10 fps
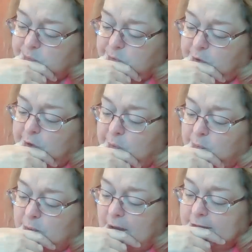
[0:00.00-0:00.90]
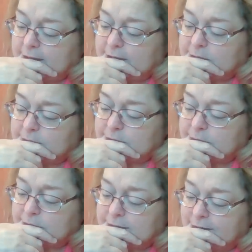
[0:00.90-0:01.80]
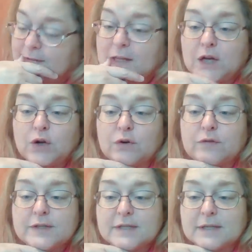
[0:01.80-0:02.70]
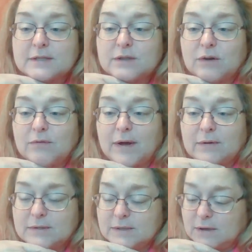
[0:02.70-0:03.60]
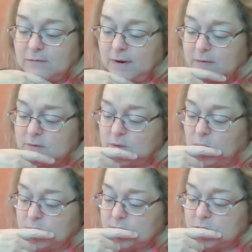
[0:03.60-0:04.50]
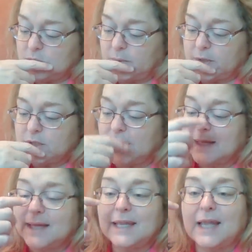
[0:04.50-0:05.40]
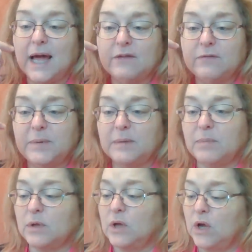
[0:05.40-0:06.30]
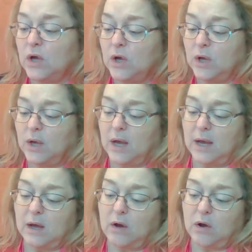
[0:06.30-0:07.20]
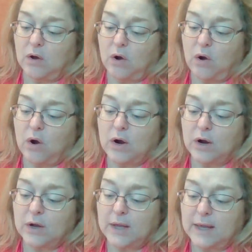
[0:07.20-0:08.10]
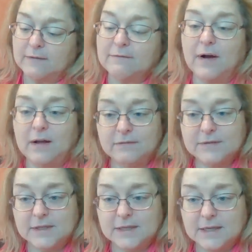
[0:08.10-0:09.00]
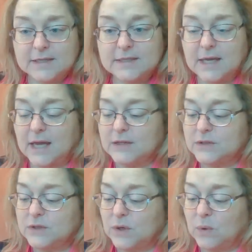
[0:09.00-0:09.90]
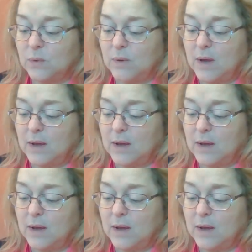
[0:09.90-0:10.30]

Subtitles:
you know, I think there's definitely a nervousness around this whole situation. I think a lot of people are involved in this. And so,